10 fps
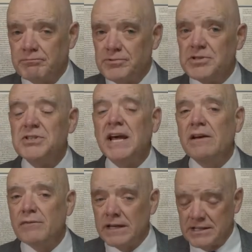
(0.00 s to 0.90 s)

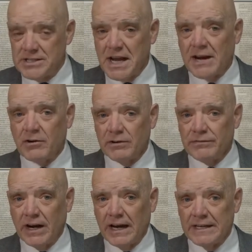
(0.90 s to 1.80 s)
saving
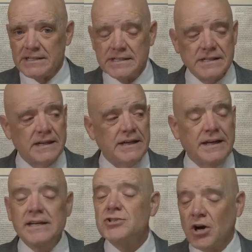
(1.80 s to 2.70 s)
sacrifice
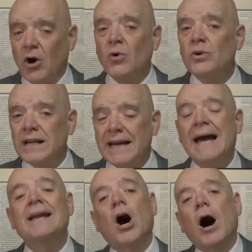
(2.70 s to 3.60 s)
is only
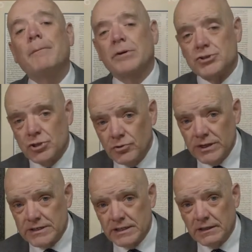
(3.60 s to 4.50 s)
an
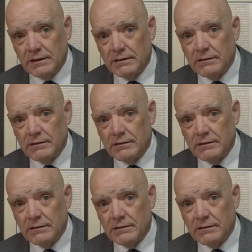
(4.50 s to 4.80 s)
opportunity.